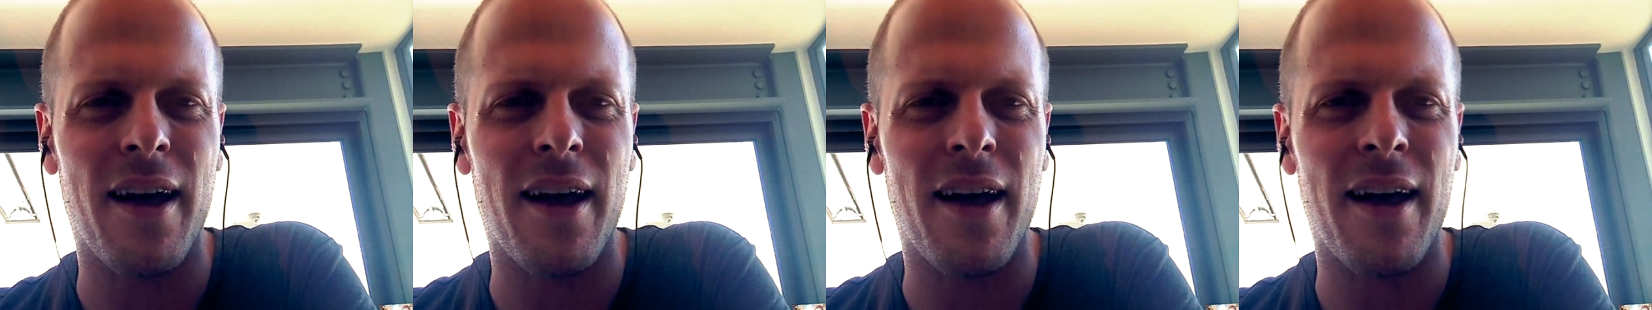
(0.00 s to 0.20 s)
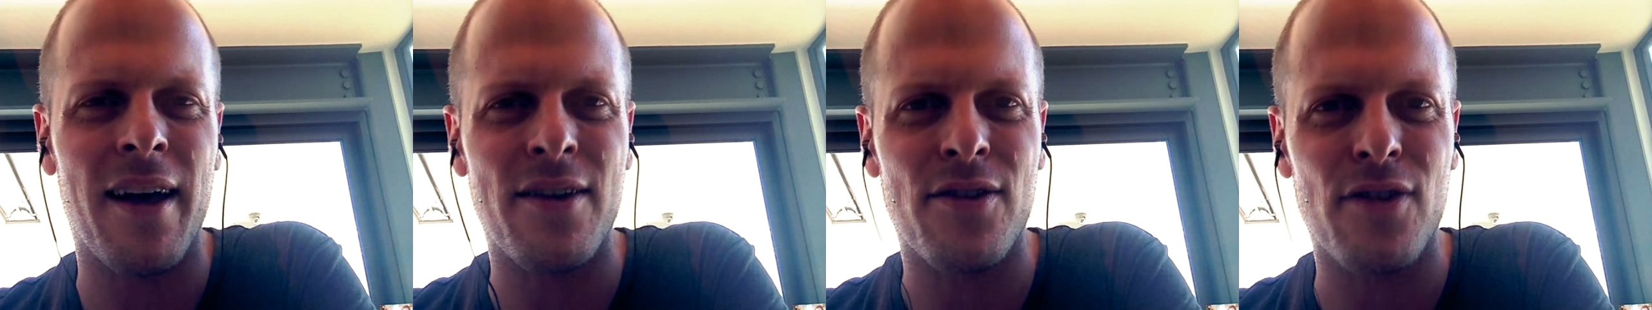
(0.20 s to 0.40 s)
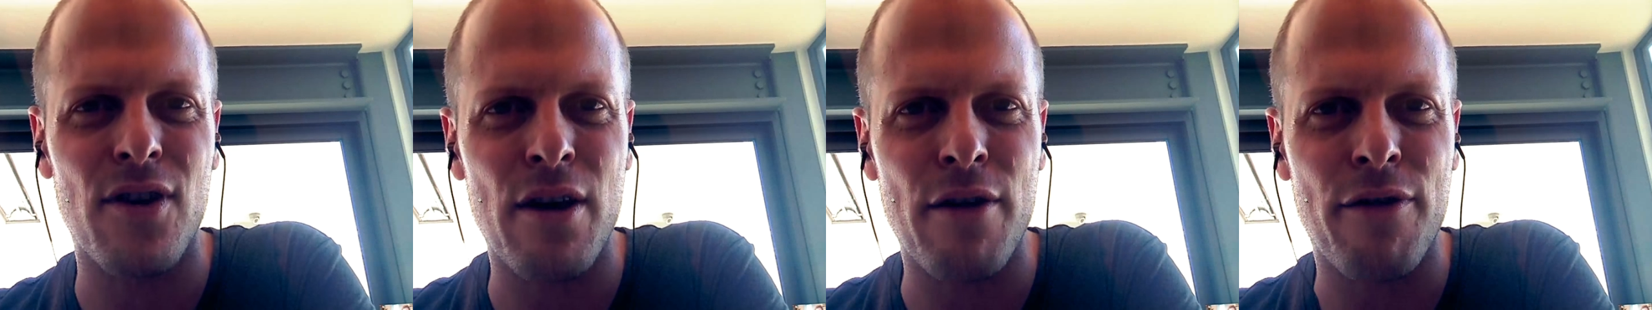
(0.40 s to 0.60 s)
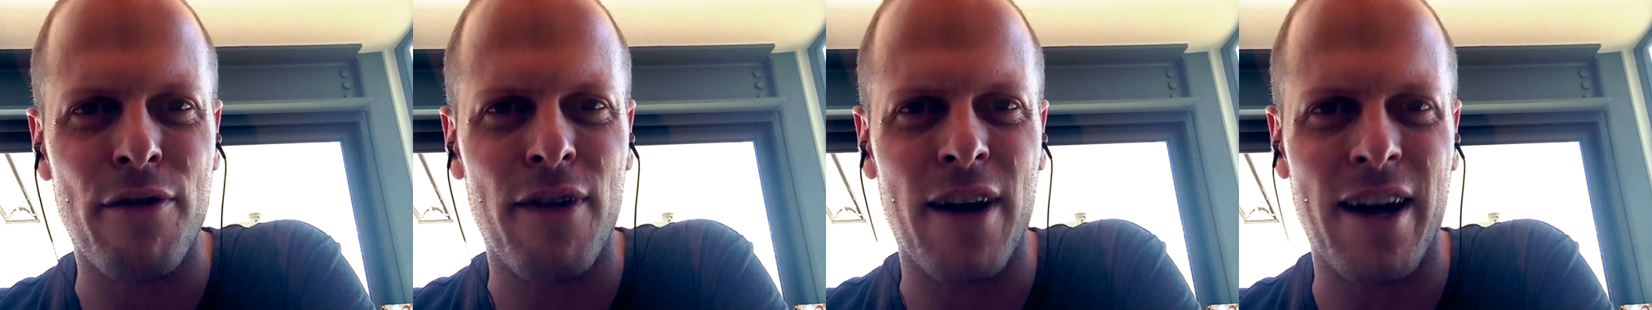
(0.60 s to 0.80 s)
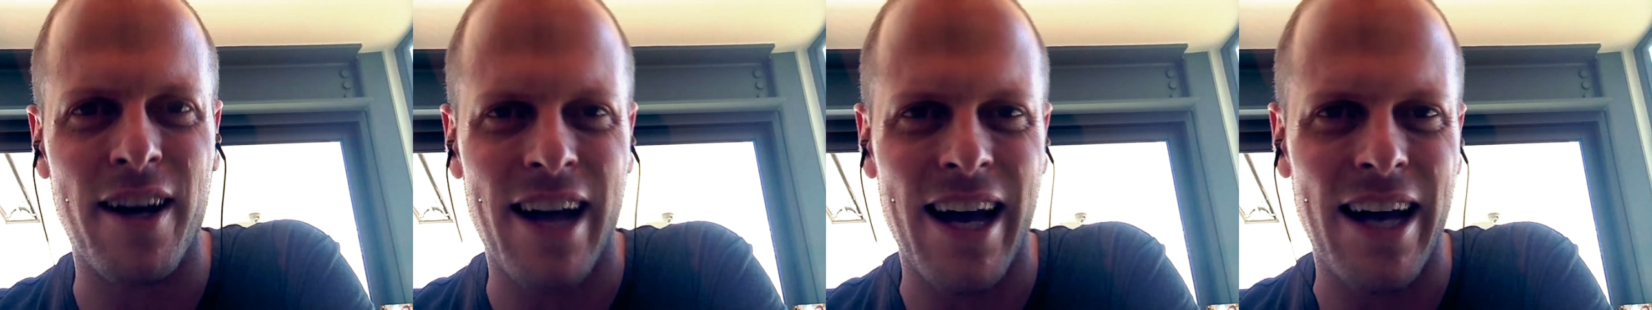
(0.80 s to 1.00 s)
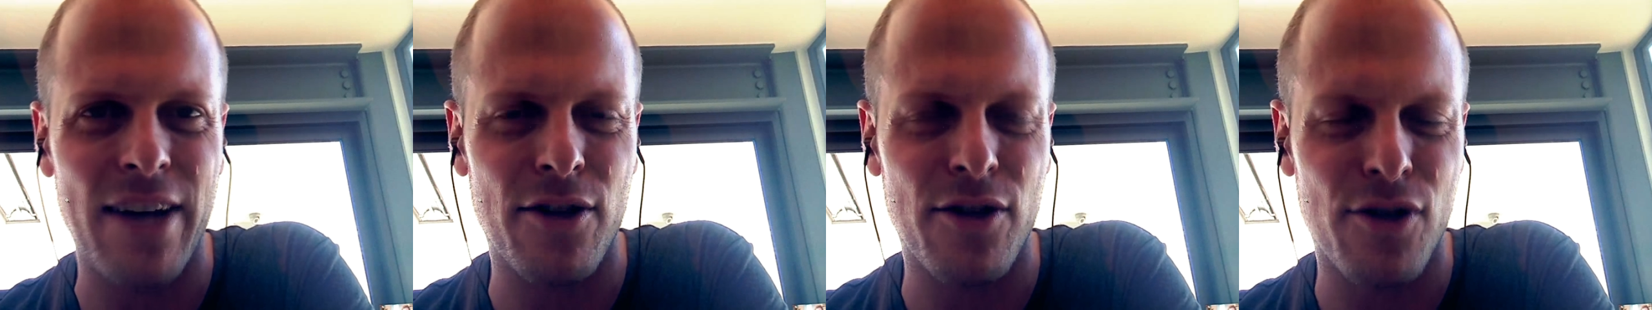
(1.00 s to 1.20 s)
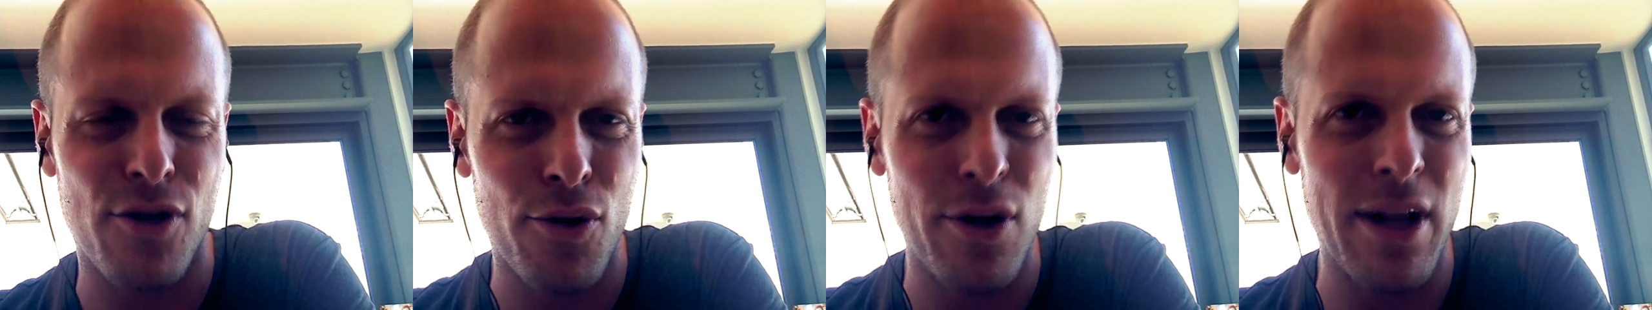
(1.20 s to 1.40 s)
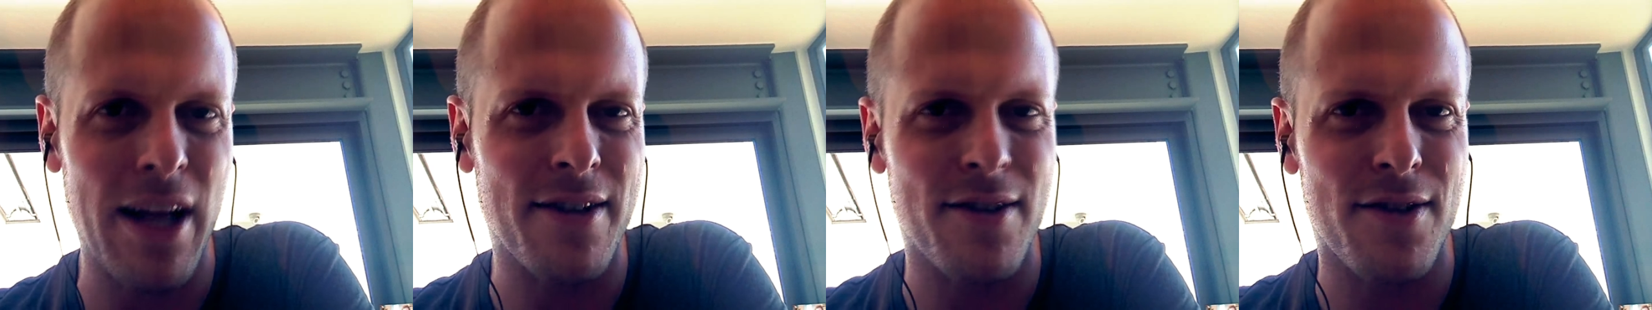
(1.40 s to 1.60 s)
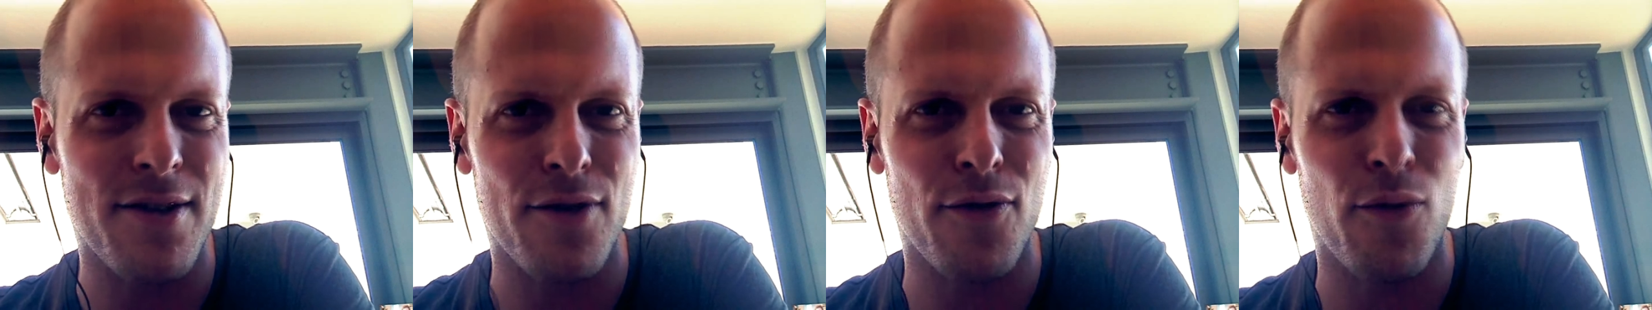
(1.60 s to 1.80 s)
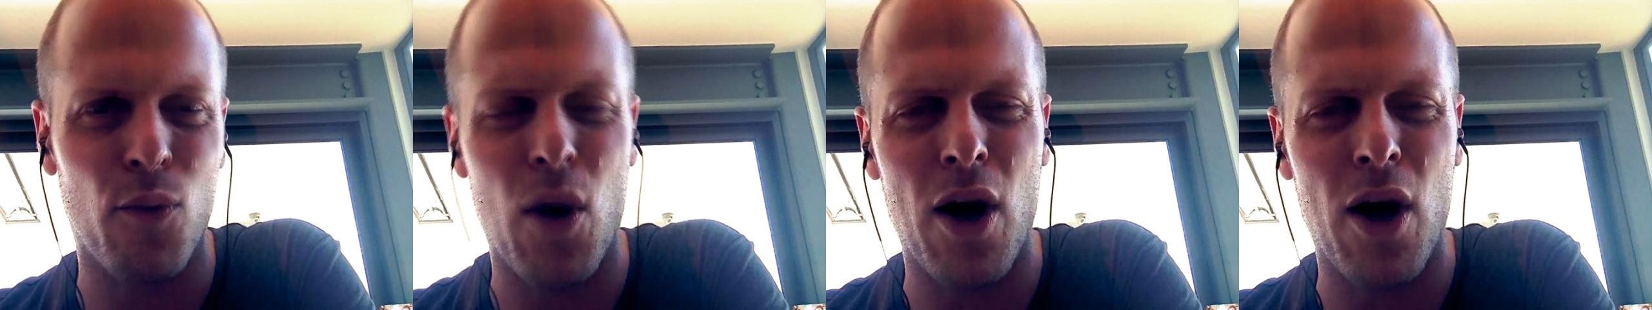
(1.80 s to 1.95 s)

as if I'd had two glasses of